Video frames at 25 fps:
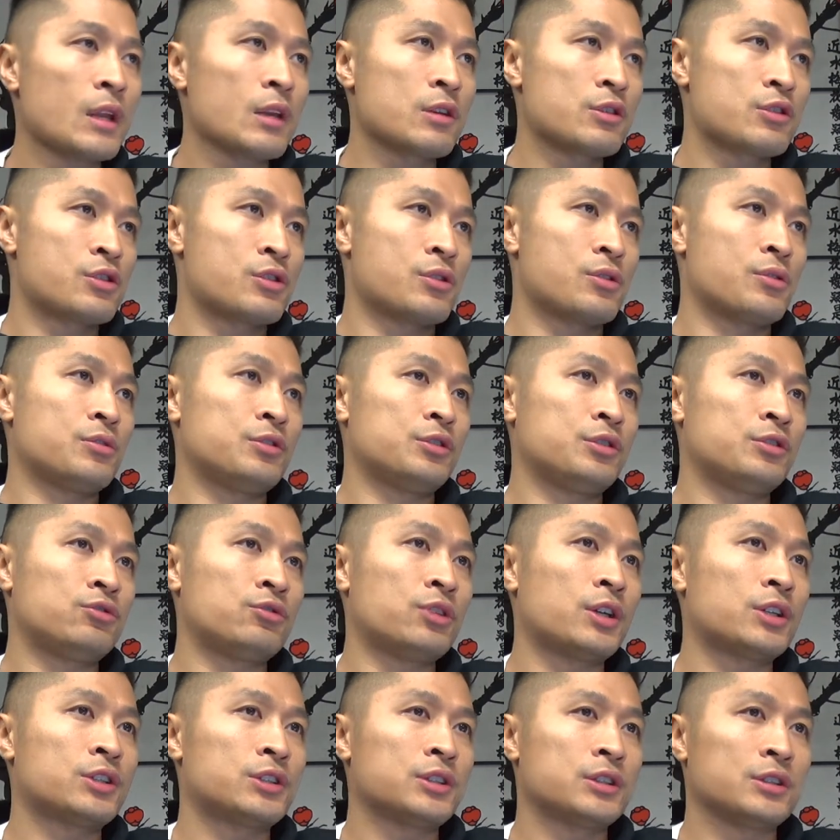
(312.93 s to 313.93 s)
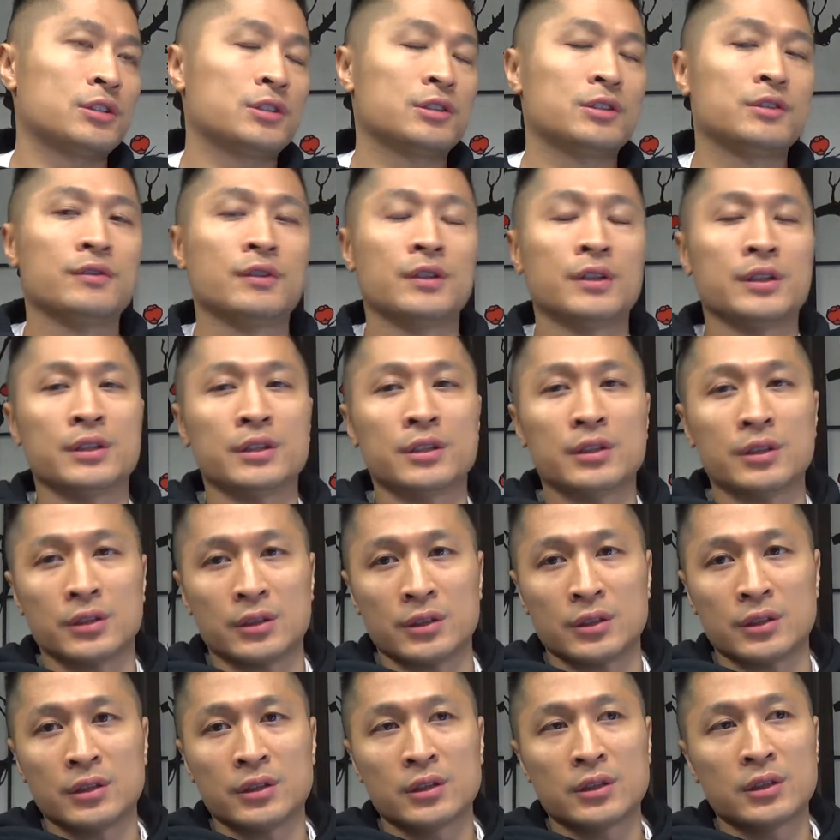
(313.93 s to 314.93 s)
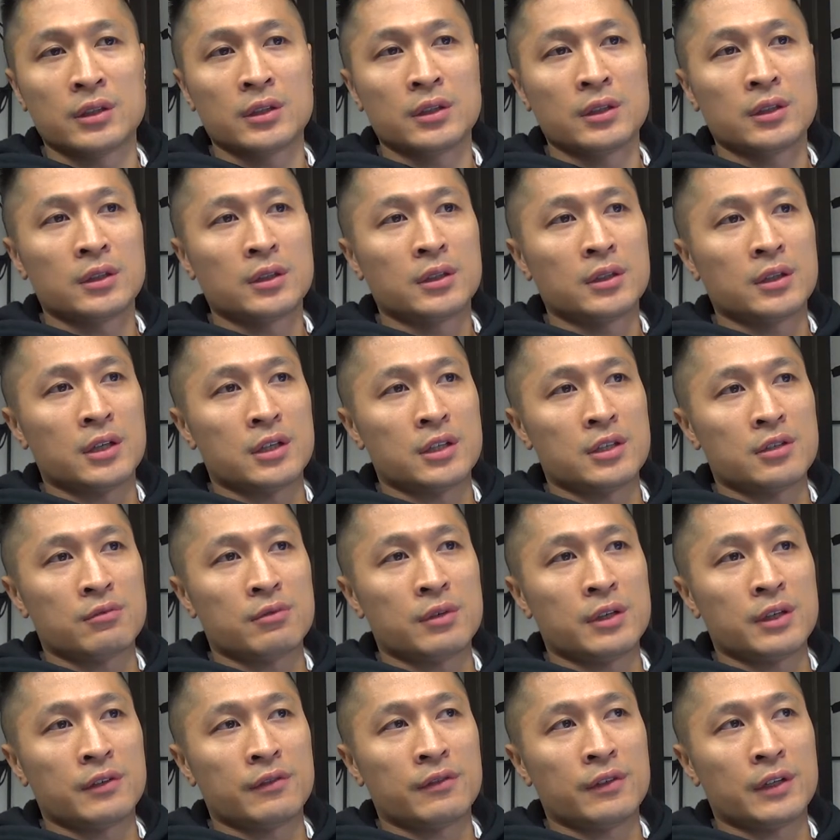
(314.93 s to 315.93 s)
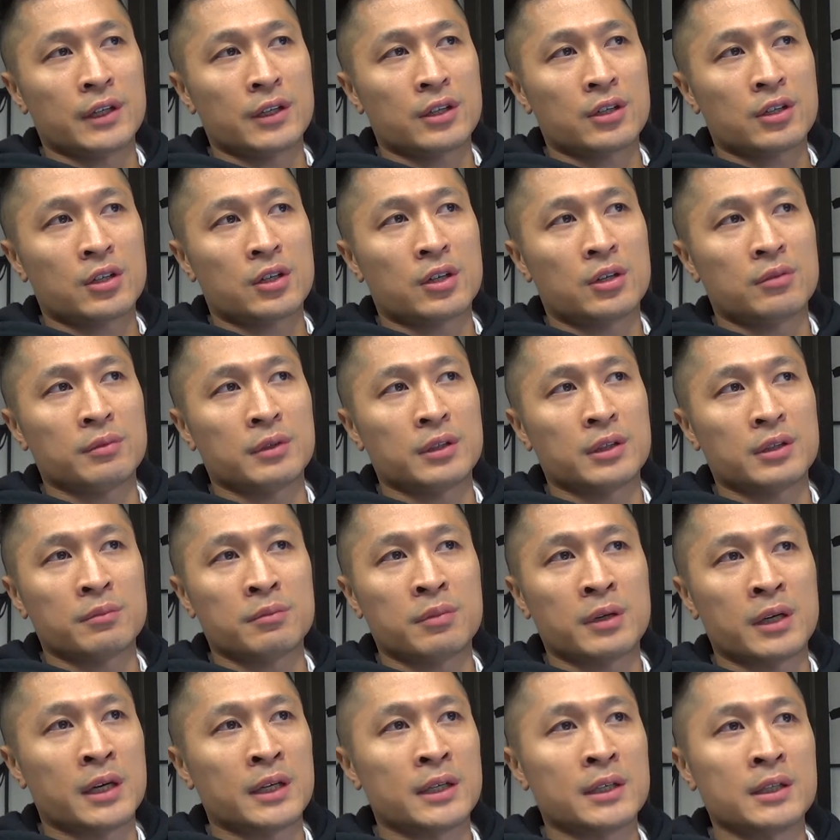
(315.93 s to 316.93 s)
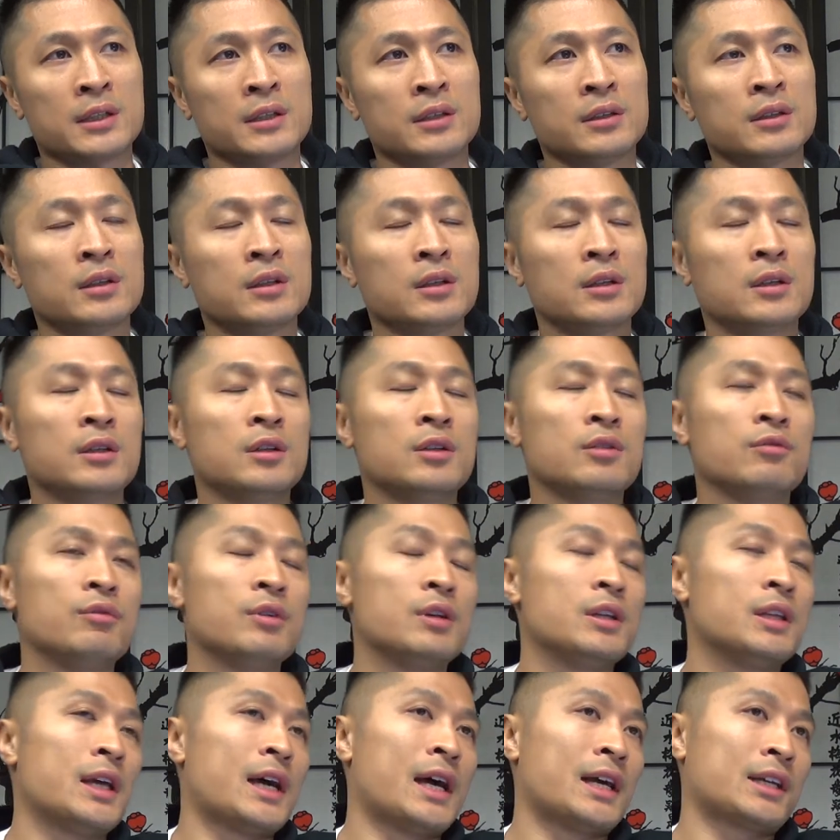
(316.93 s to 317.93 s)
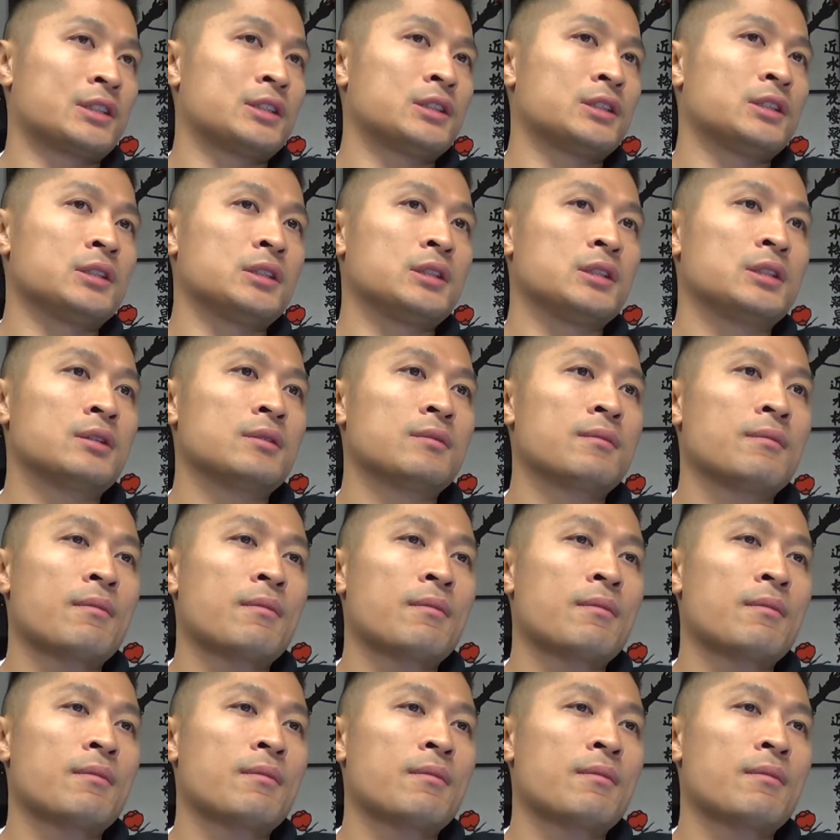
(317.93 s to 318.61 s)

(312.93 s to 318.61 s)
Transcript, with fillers: So stretching is very good as a way of like calming the body, relaxing